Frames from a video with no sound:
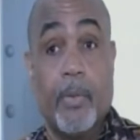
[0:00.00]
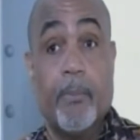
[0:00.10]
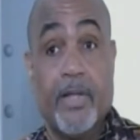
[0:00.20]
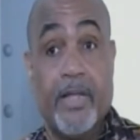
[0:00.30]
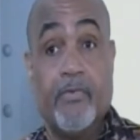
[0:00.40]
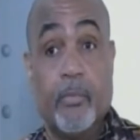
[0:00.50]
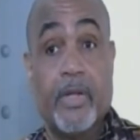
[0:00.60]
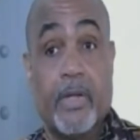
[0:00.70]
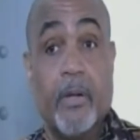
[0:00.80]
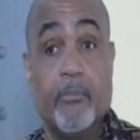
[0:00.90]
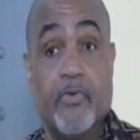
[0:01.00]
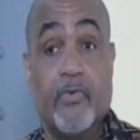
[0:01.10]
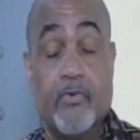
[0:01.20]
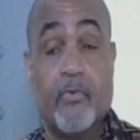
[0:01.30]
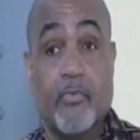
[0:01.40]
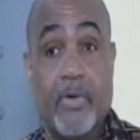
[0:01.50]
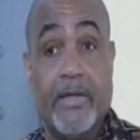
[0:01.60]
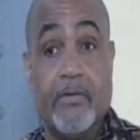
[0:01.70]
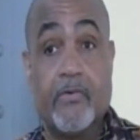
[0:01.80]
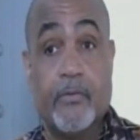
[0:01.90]
place when it comes to civil
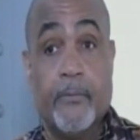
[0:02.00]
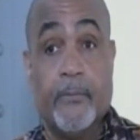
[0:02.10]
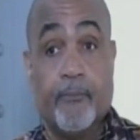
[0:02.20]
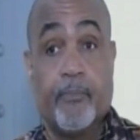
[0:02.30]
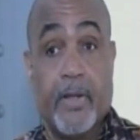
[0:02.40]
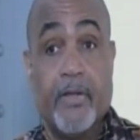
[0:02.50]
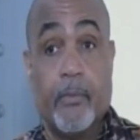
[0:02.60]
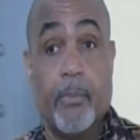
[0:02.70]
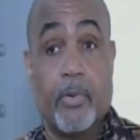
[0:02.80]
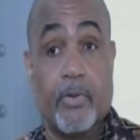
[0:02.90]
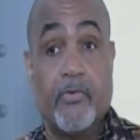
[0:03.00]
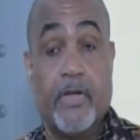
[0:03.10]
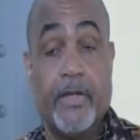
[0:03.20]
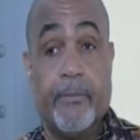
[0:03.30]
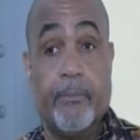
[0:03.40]
rights as a border state.